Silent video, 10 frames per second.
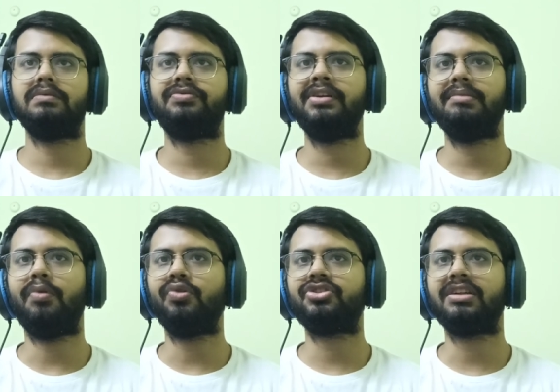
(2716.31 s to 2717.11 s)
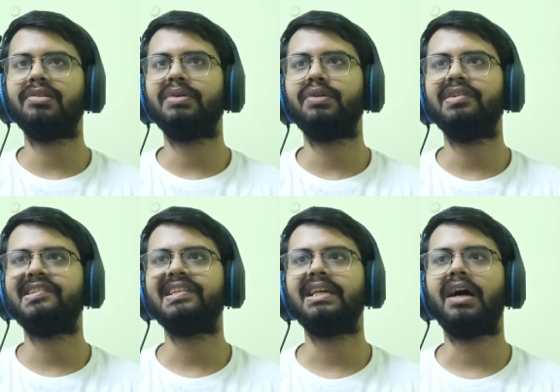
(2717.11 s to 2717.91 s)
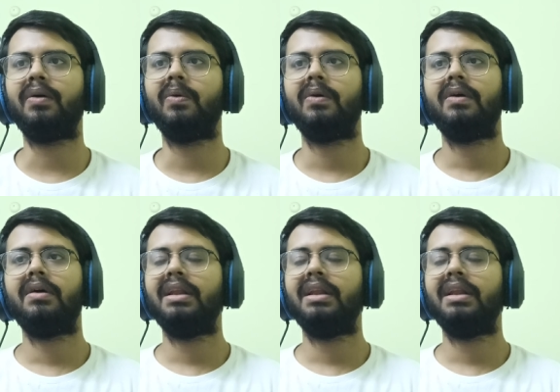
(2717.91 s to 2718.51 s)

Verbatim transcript: was really emotional, where we see how